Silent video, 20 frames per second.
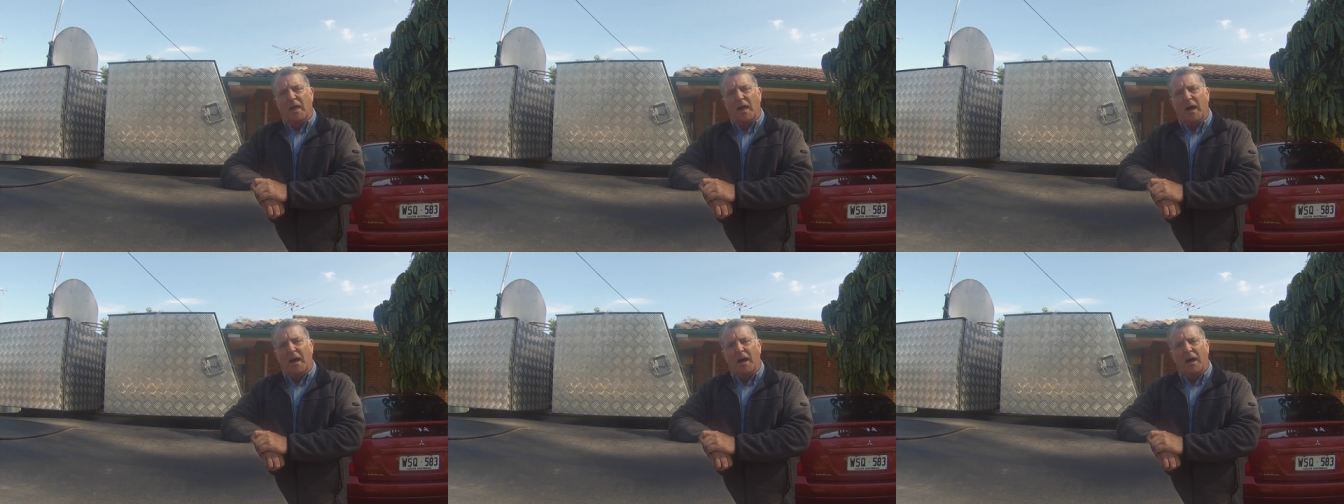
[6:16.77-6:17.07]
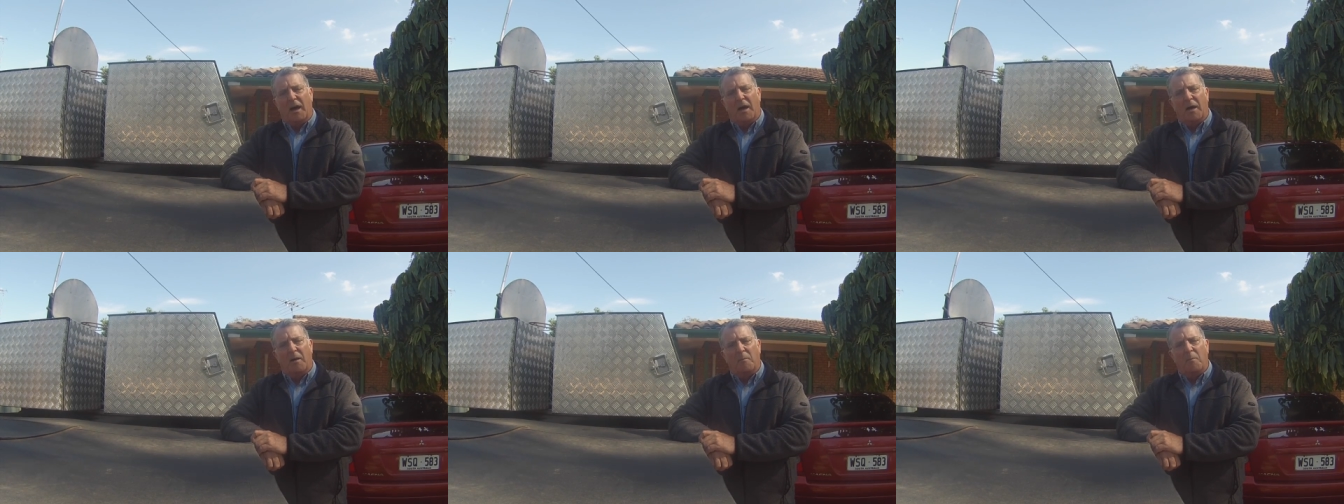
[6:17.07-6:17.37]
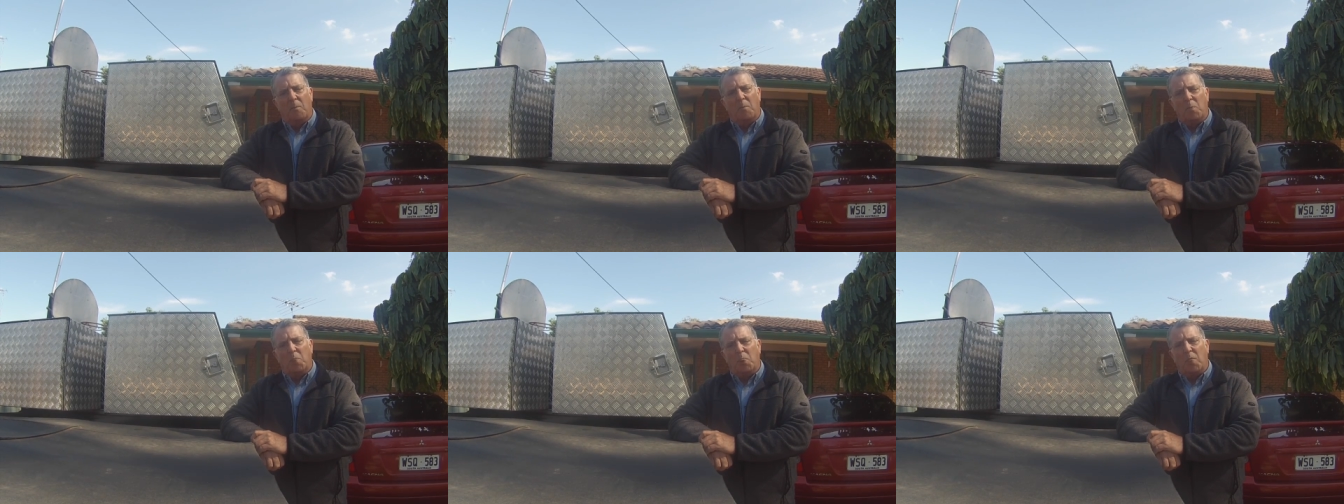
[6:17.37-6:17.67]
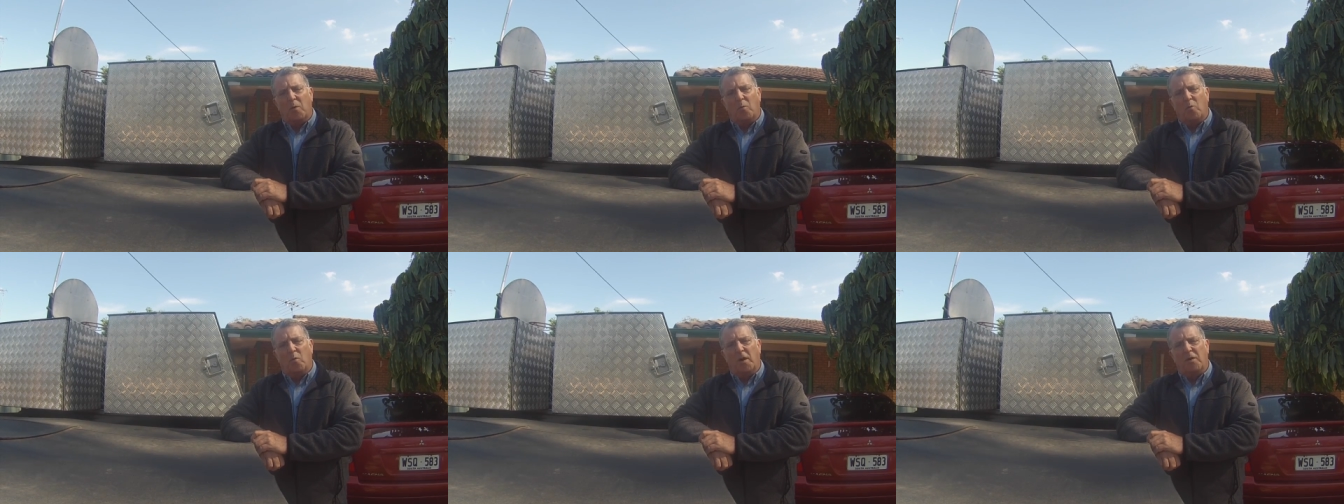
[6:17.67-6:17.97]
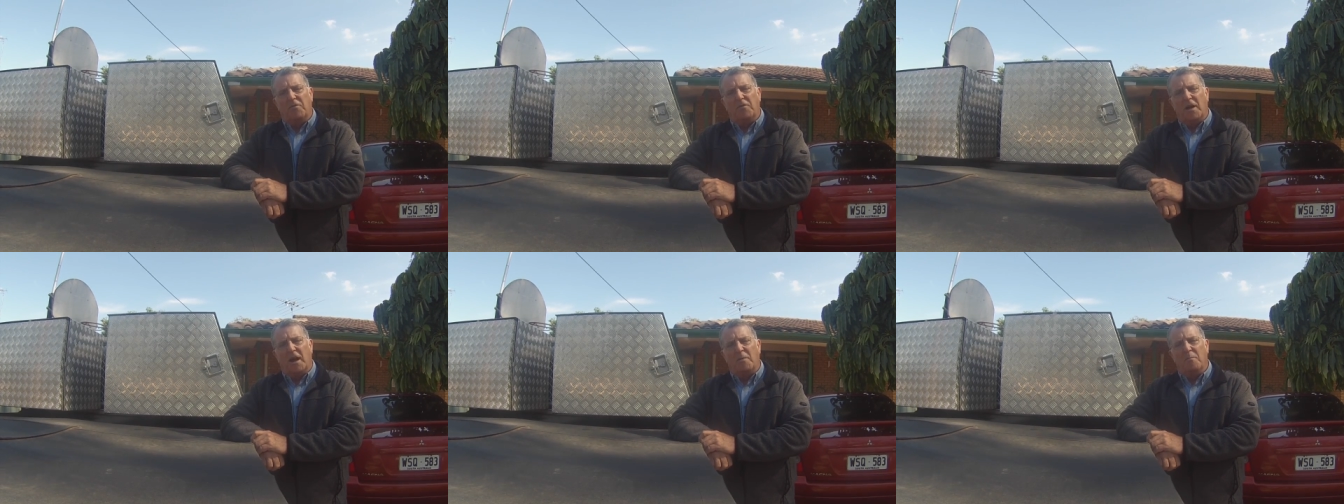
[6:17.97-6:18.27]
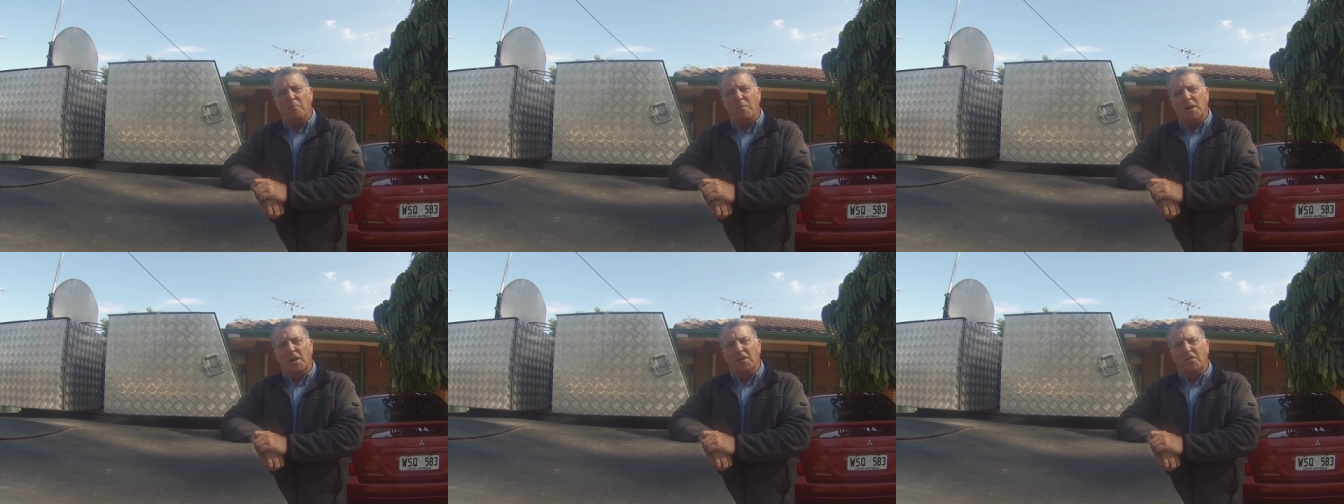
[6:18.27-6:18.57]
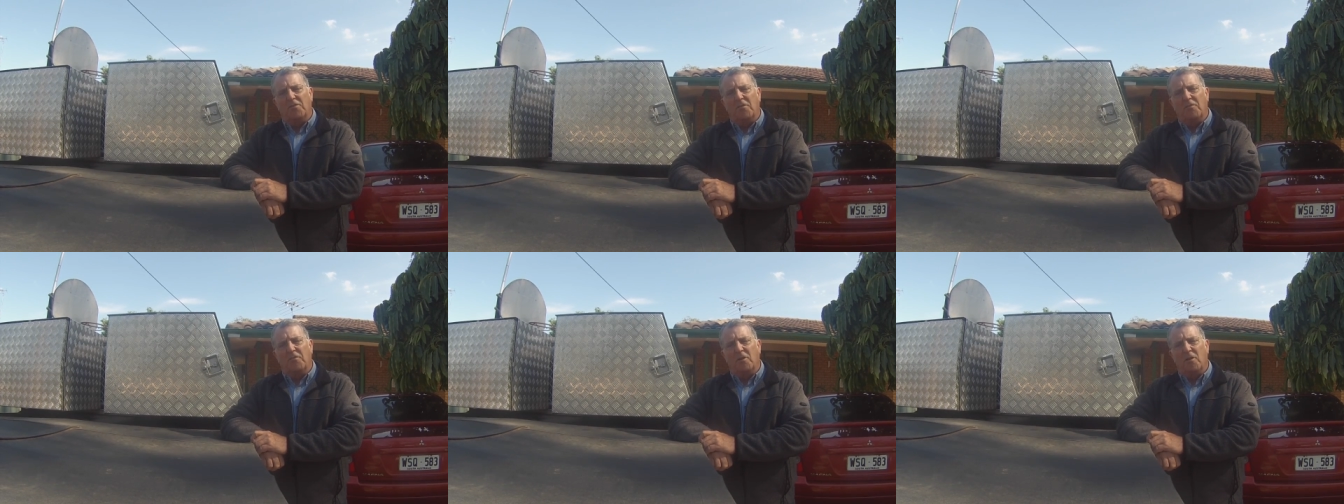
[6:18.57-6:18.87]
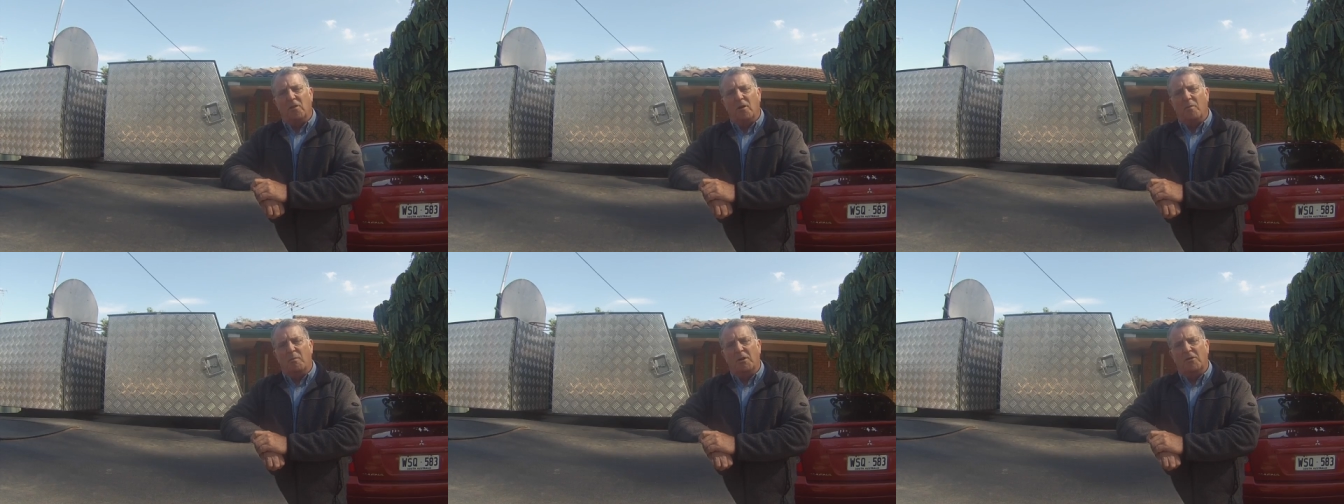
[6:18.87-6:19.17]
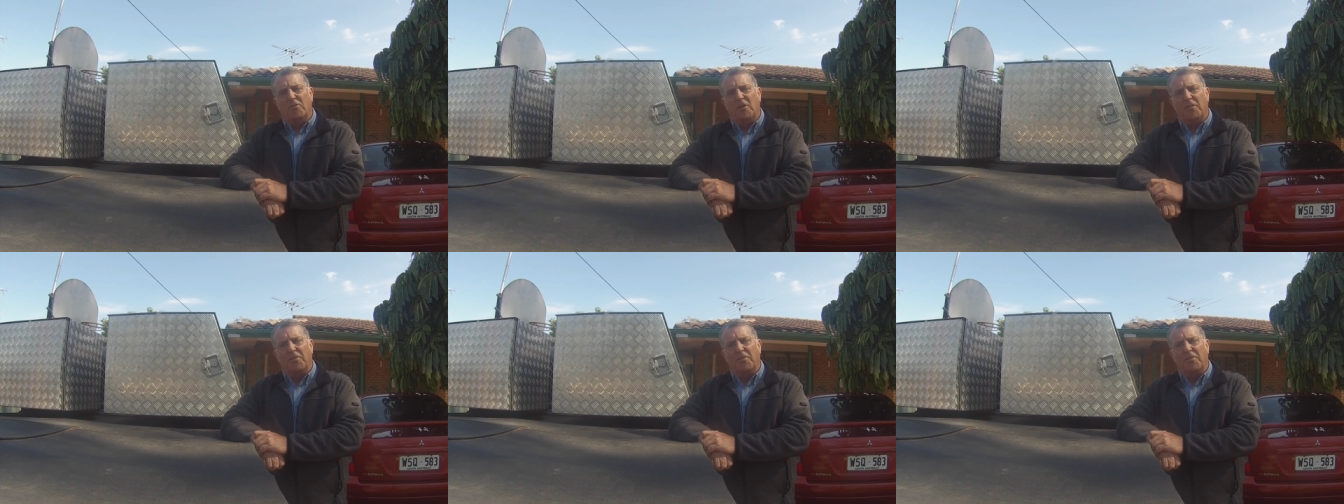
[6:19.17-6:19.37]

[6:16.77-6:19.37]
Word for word: Um, we've done millions of kilometres.